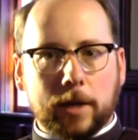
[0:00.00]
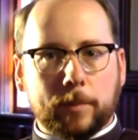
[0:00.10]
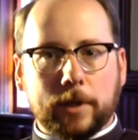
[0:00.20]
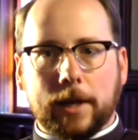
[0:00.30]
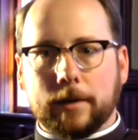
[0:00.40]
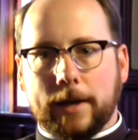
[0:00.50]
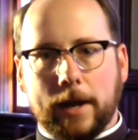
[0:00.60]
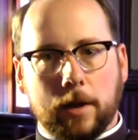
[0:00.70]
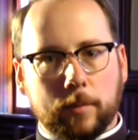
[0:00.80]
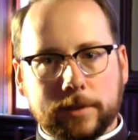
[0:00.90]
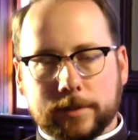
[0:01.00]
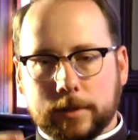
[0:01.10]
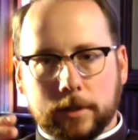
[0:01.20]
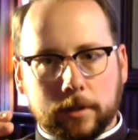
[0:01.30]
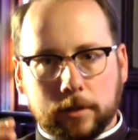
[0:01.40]
to put out now, what's
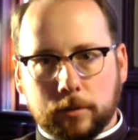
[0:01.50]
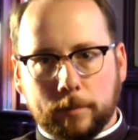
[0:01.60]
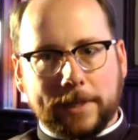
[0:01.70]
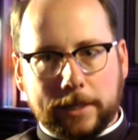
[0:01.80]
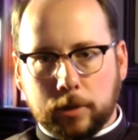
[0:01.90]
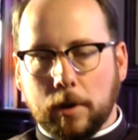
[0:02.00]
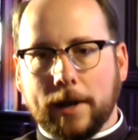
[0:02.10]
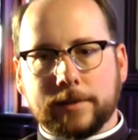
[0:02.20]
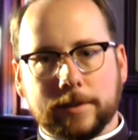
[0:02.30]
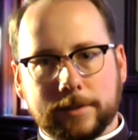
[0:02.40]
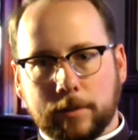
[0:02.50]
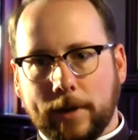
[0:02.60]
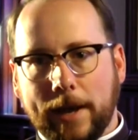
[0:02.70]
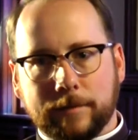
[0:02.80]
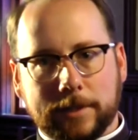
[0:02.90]
the little mini crisis that
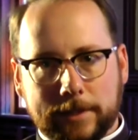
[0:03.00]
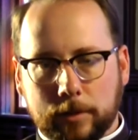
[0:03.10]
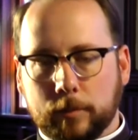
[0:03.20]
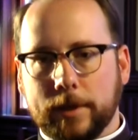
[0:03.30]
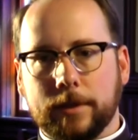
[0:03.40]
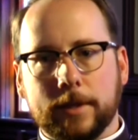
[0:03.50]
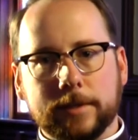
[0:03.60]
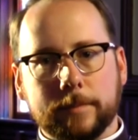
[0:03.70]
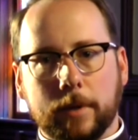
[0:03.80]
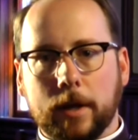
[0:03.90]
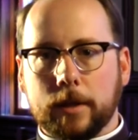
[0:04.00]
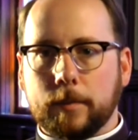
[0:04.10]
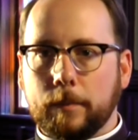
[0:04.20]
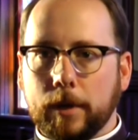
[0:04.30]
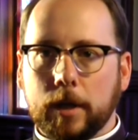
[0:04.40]
we have to deal with this
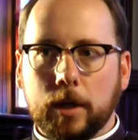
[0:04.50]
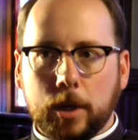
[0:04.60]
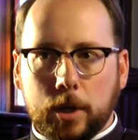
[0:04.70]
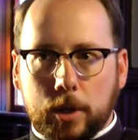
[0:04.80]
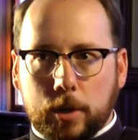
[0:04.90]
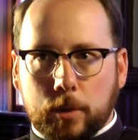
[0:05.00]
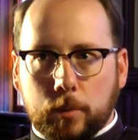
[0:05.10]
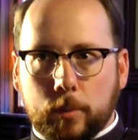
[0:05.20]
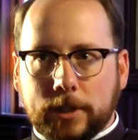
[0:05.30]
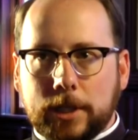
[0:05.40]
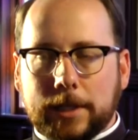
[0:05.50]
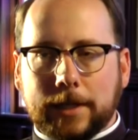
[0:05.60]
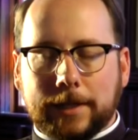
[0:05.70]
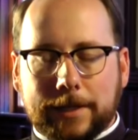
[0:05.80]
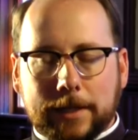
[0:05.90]
month. But when you
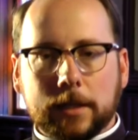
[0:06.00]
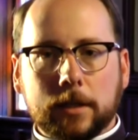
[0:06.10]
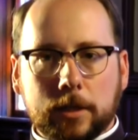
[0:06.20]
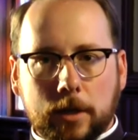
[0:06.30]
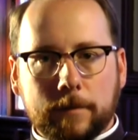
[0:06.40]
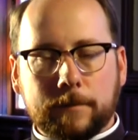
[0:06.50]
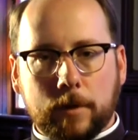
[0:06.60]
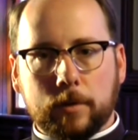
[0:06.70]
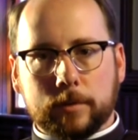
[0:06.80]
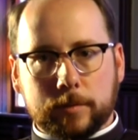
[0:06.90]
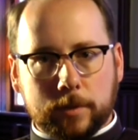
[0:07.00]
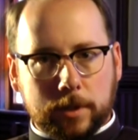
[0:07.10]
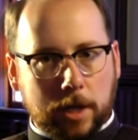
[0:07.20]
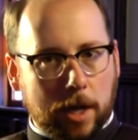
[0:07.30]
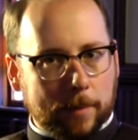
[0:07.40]
can get enough folks with a
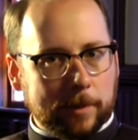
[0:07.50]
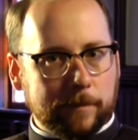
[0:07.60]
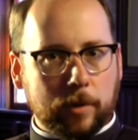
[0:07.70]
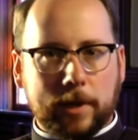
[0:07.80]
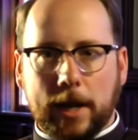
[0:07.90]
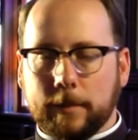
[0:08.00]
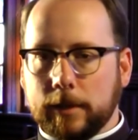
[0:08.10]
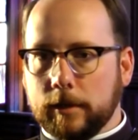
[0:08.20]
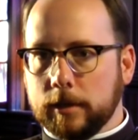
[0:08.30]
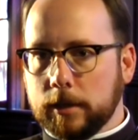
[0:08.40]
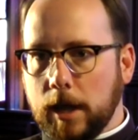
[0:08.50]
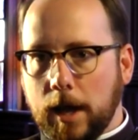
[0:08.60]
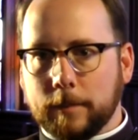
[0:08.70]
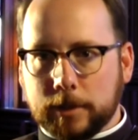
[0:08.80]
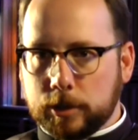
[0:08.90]
common vocabulary and
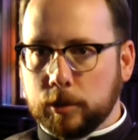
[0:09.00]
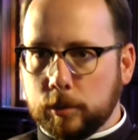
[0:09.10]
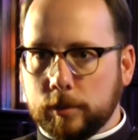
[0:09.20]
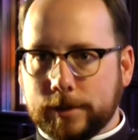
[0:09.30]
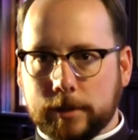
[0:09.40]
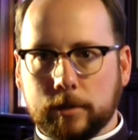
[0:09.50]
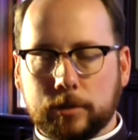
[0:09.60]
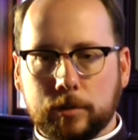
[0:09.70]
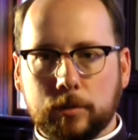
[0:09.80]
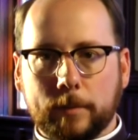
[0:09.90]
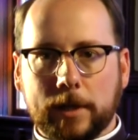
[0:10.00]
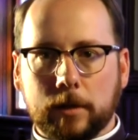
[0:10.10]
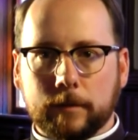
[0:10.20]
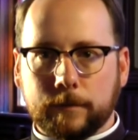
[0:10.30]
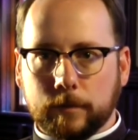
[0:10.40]
common tools in their tool
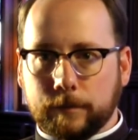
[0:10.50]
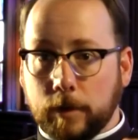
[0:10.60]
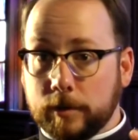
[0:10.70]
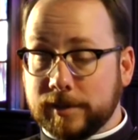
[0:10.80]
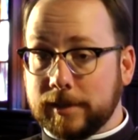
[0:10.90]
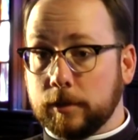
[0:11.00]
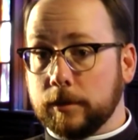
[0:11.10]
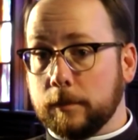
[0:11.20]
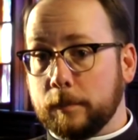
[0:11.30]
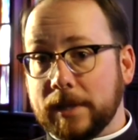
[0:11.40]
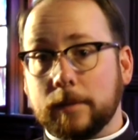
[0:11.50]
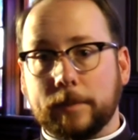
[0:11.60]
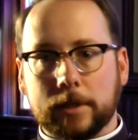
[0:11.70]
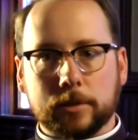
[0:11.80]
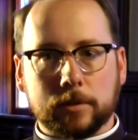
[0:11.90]
belt for focusing on the big
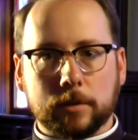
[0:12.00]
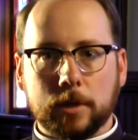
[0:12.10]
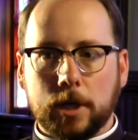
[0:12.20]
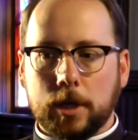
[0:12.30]
picture,